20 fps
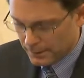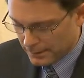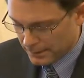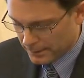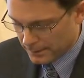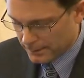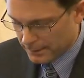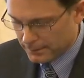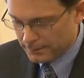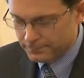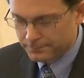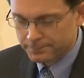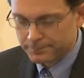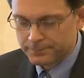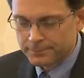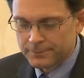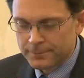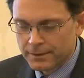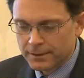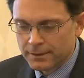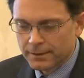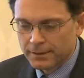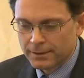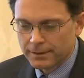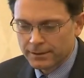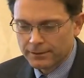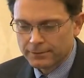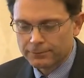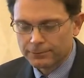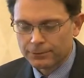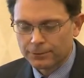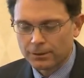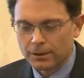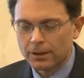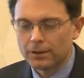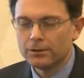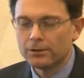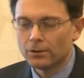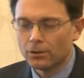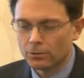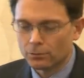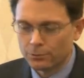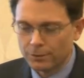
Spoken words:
unknown